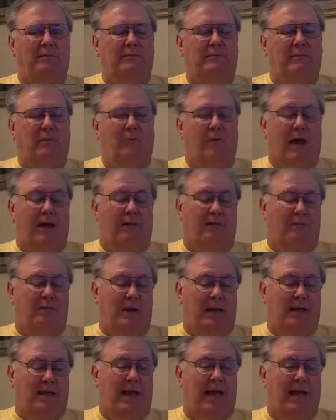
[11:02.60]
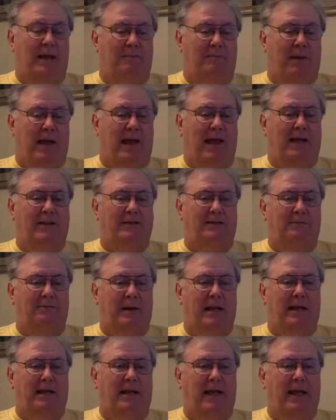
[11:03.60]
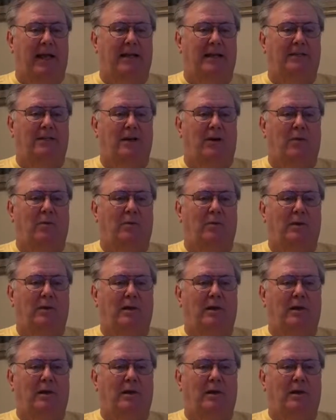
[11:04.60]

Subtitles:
after my dad passed, my dad told